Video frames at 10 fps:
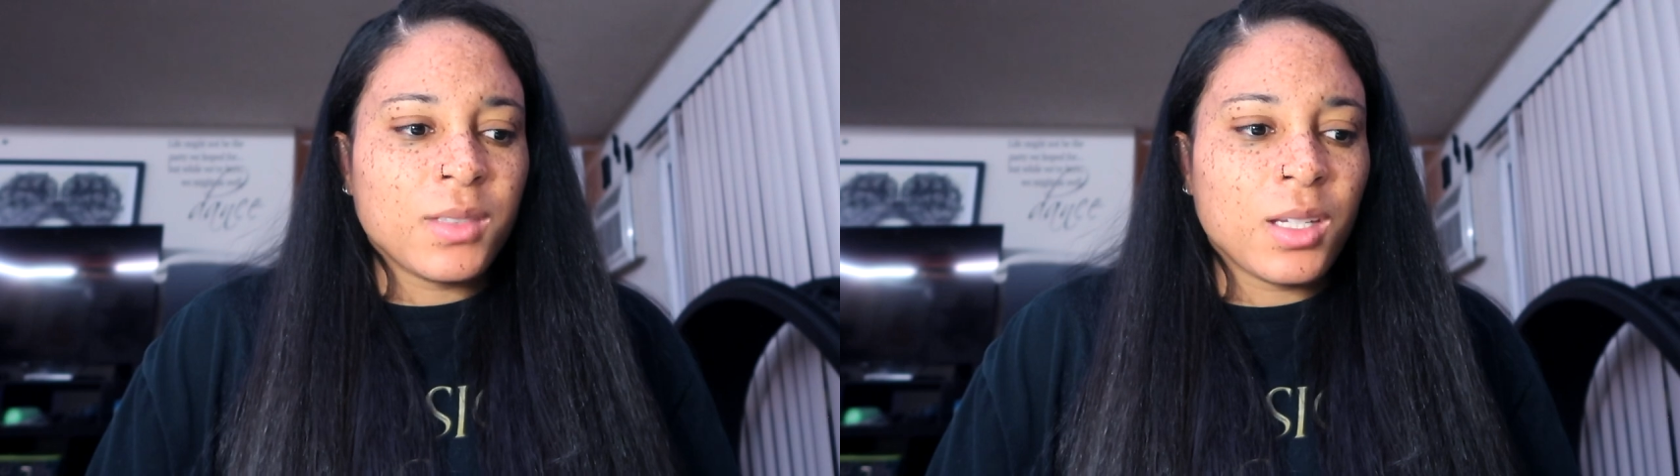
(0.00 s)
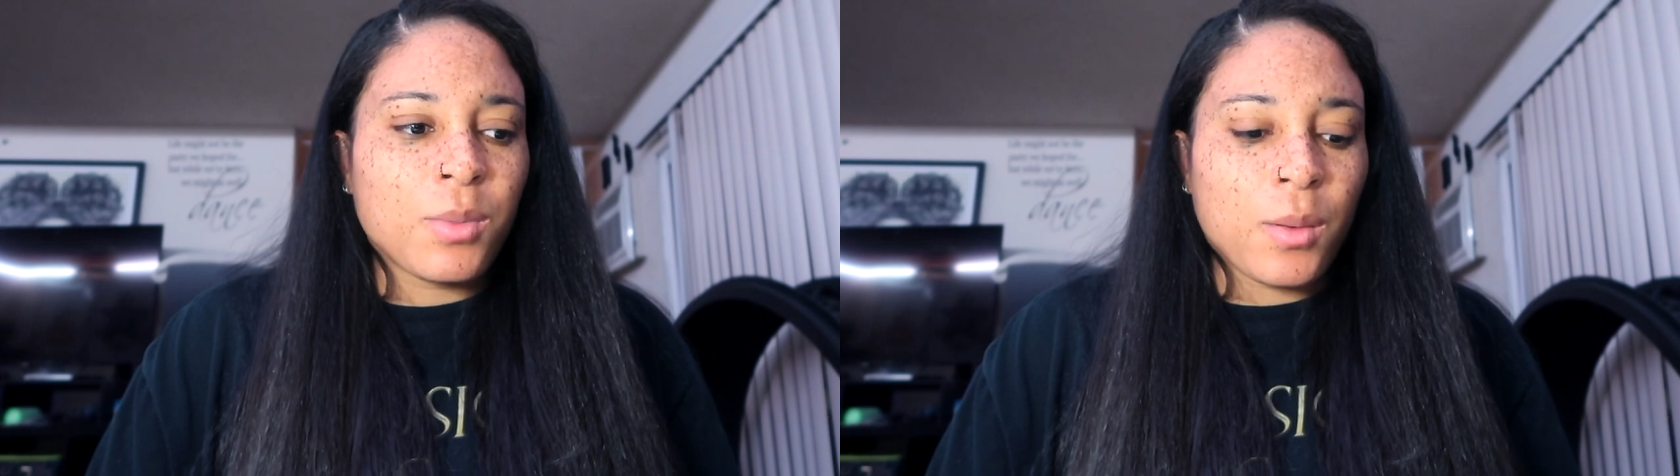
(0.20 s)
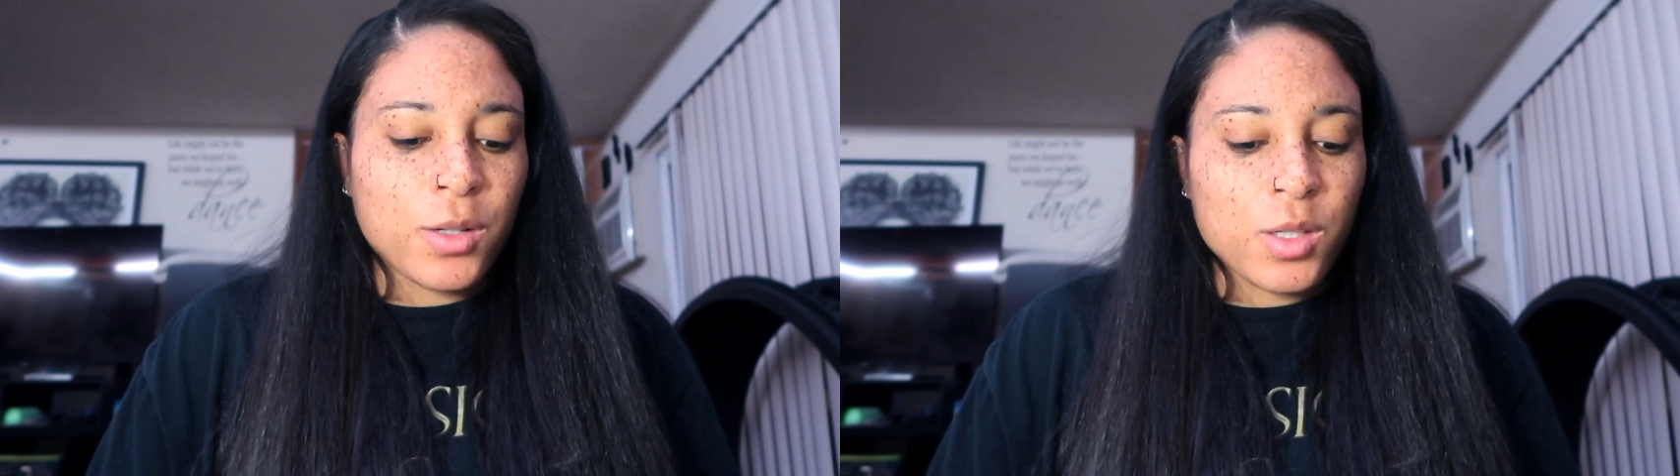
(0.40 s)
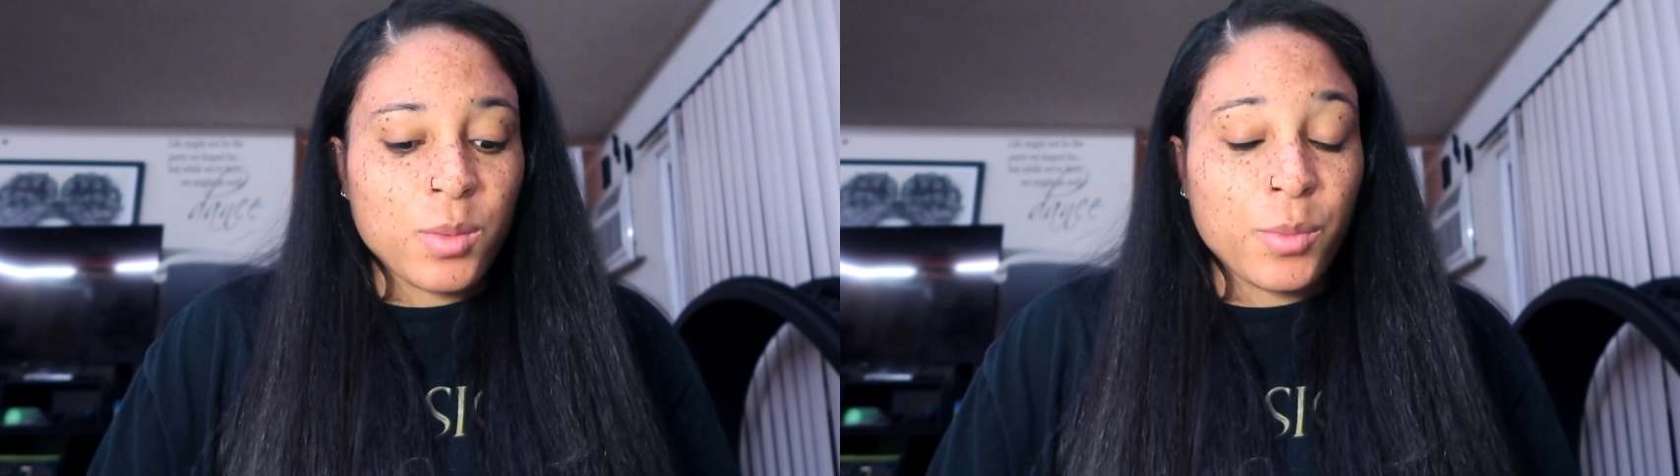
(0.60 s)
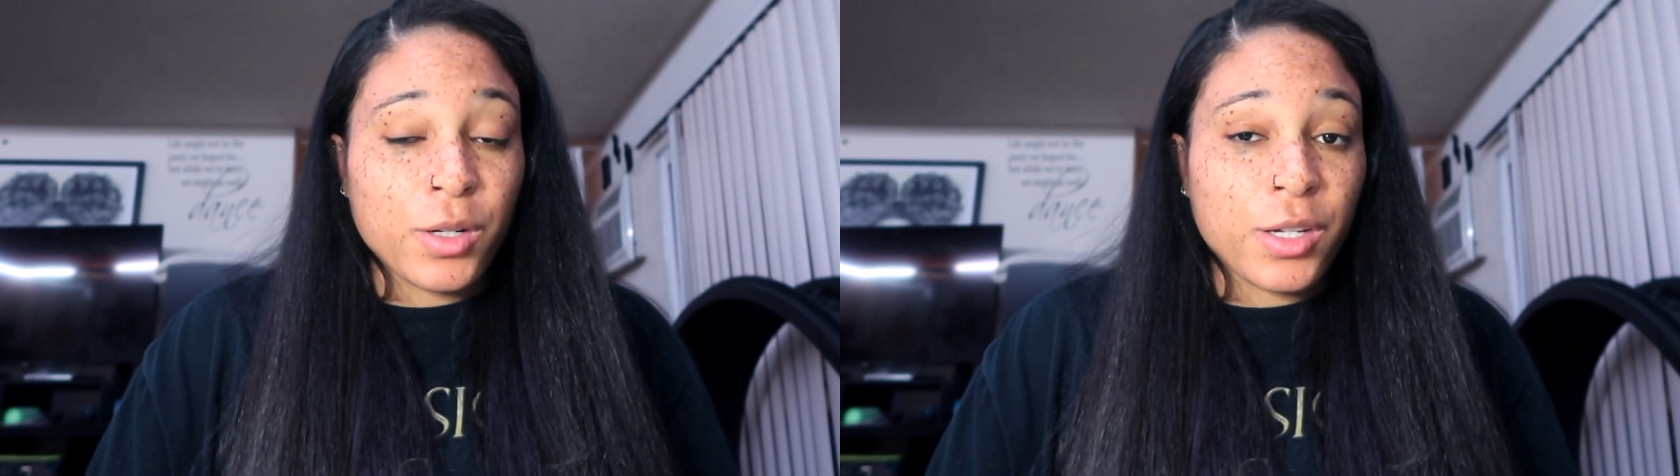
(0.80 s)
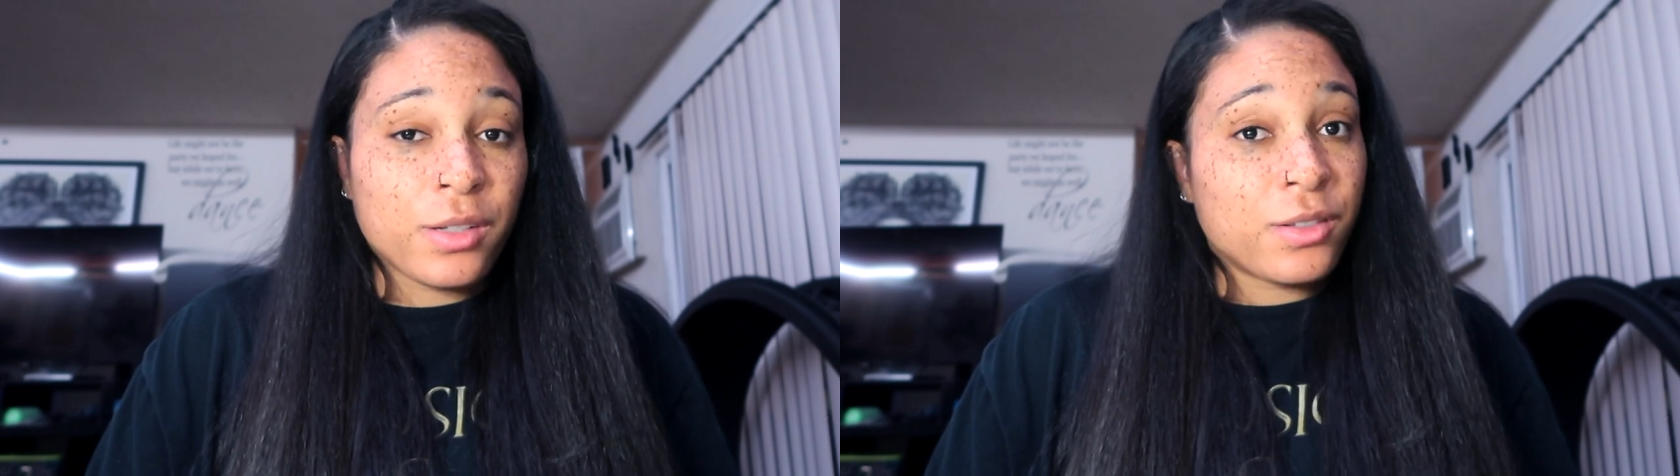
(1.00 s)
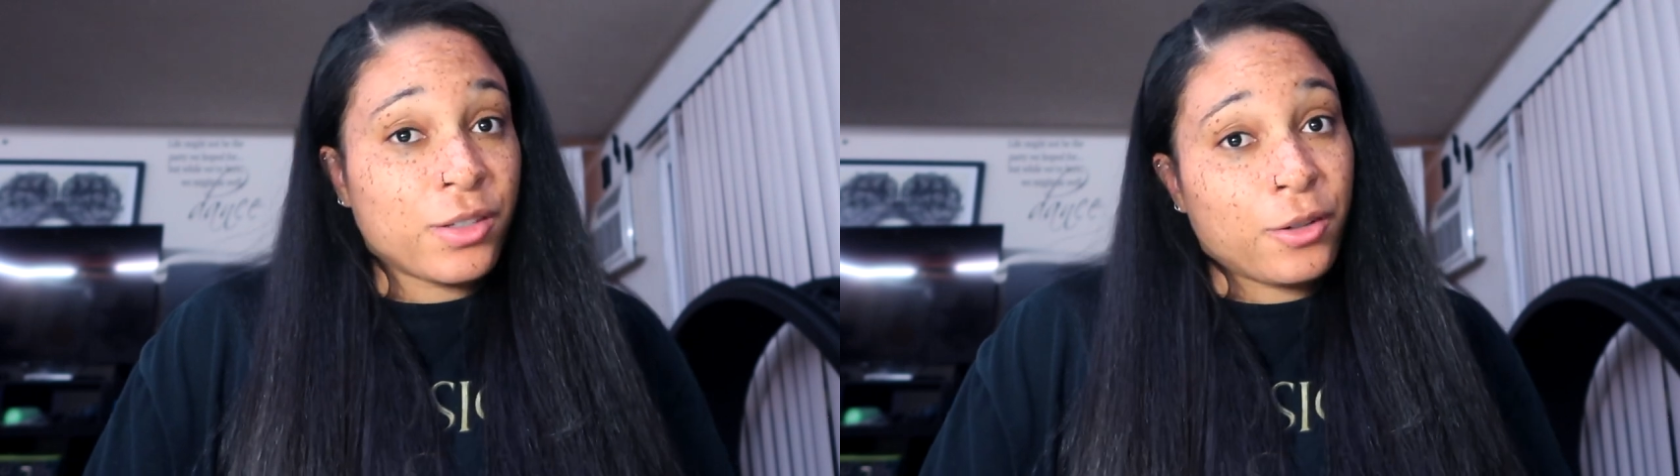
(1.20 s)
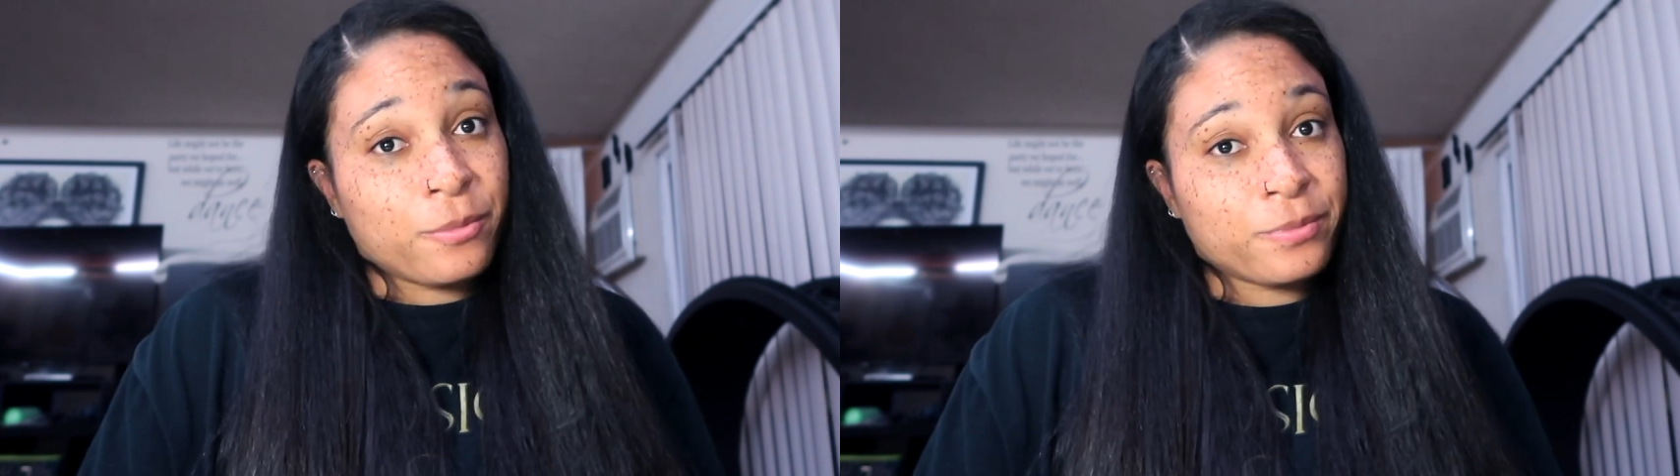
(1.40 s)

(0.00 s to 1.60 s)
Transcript: He probably knows me pretty good, so.